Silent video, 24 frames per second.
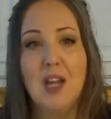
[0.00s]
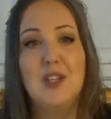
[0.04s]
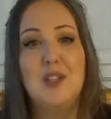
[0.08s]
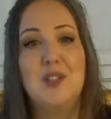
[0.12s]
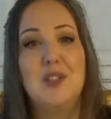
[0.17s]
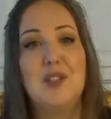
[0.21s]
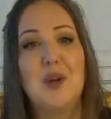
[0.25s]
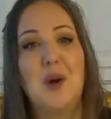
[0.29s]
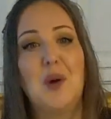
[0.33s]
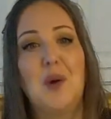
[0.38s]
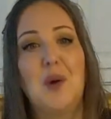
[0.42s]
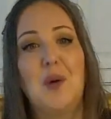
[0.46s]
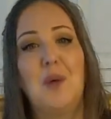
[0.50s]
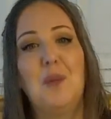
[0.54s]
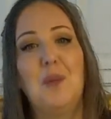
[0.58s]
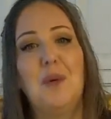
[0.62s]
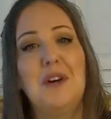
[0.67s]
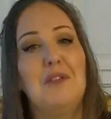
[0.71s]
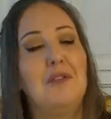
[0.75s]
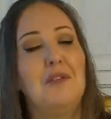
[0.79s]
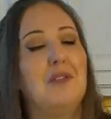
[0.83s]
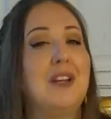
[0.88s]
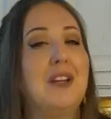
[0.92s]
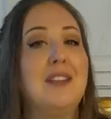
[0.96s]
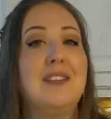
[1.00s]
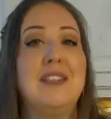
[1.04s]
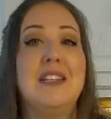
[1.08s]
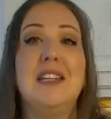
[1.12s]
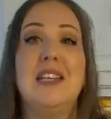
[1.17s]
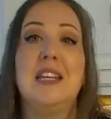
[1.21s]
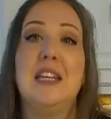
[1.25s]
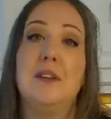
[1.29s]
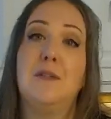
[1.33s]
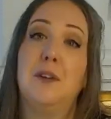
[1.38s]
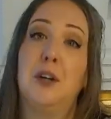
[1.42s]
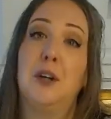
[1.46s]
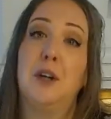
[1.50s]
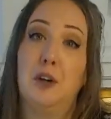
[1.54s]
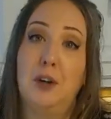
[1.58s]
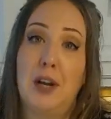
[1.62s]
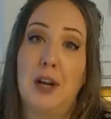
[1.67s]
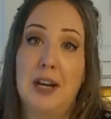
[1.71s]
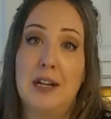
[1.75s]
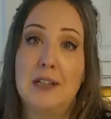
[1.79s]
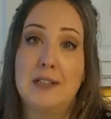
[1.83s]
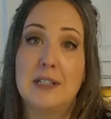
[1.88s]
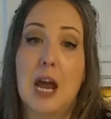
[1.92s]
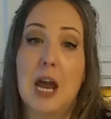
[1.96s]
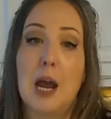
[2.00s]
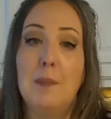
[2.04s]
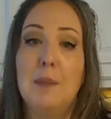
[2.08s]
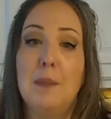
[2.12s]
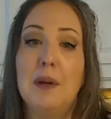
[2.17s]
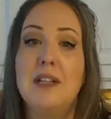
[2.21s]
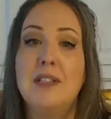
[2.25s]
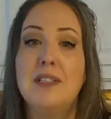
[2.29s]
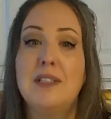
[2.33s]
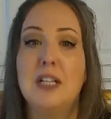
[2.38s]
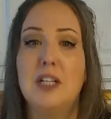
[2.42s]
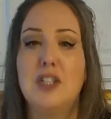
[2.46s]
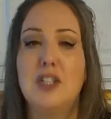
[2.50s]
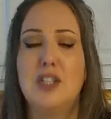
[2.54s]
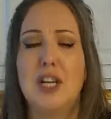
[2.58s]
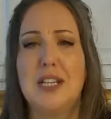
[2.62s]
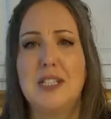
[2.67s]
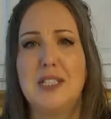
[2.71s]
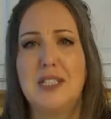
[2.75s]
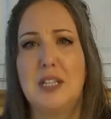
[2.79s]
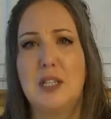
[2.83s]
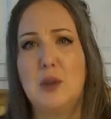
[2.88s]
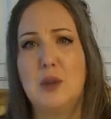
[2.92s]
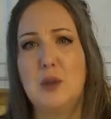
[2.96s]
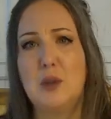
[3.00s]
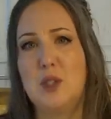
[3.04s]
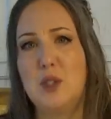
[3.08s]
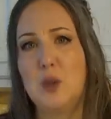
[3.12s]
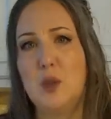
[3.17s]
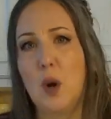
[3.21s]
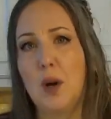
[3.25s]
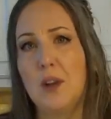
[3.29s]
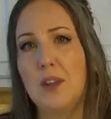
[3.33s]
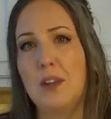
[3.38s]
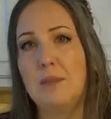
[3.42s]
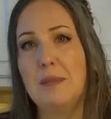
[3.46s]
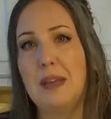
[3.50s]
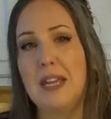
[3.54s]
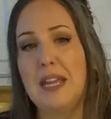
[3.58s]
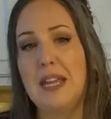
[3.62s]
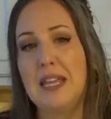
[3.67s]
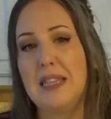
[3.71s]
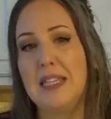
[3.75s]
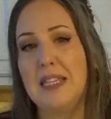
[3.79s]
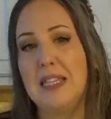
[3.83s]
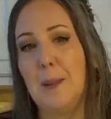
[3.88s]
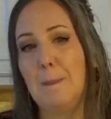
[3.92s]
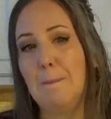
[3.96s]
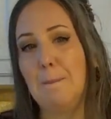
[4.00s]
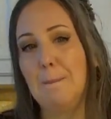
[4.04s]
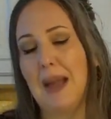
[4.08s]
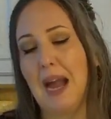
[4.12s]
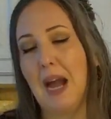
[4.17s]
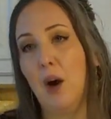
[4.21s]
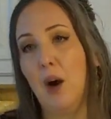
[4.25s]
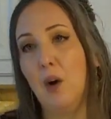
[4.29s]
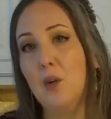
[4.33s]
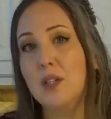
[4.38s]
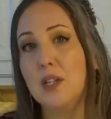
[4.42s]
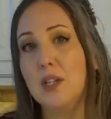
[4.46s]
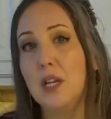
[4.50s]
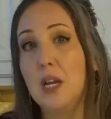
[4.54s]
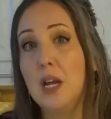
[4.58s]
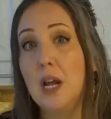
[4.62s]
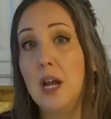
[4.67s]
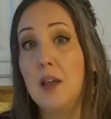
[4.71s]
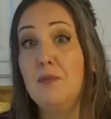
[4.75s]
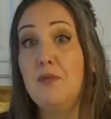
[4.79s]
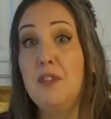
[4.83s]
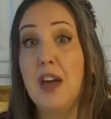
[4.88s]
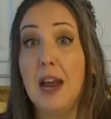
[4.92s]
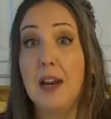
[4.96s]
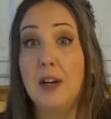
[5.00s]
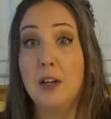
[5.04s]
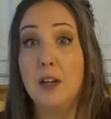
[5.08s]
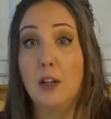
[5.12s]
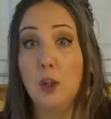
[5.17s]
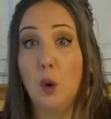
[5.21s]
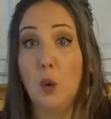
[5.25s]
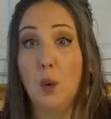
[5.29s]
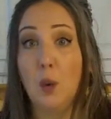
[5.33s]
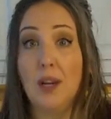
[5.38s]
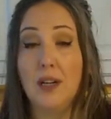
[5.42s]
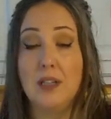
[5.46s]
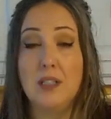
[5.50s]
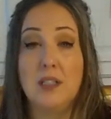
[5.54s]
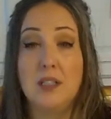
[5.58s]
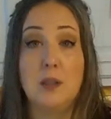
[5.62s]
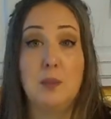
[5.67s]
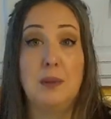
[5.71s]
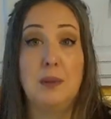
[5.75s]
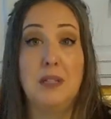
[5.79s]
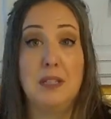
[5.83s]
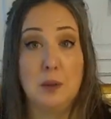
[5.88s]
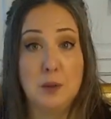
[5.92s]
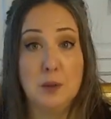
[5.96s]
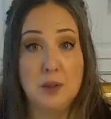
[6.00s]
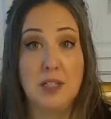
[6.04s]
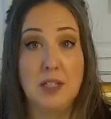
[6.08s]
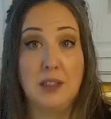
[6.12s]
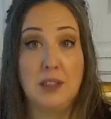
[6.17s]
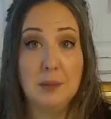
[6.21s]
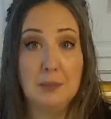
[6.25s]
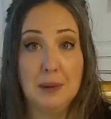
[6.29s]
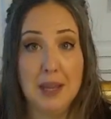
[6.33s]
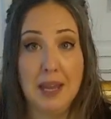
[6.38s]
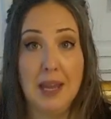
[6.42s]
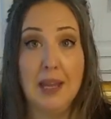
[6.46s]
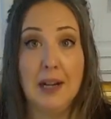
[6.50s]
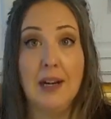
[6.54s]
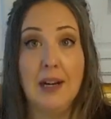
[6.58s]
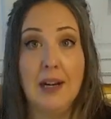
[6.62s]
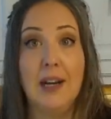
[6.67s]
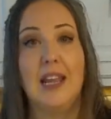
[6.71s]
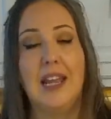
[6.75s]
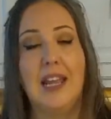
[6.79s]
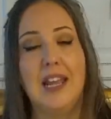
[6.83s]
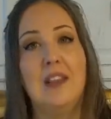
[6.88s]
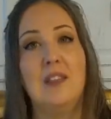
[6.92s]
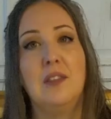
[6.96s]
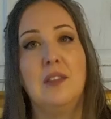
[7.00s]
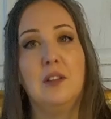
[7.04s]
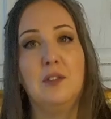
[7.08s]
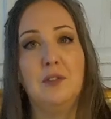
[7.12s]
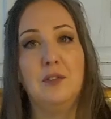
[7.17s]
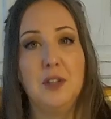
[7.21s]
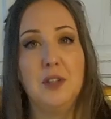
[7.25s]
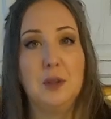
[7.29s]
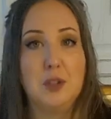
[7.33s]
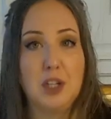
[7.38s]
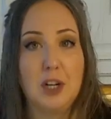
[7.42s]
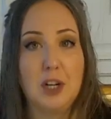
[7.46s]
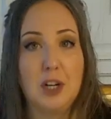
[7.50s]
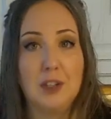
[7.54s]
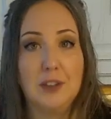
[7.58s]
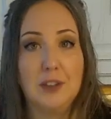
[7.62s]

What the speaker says: So when freezing kefir grains, I'm going to suggest that you store them in the amount that you're going to be using them in the future.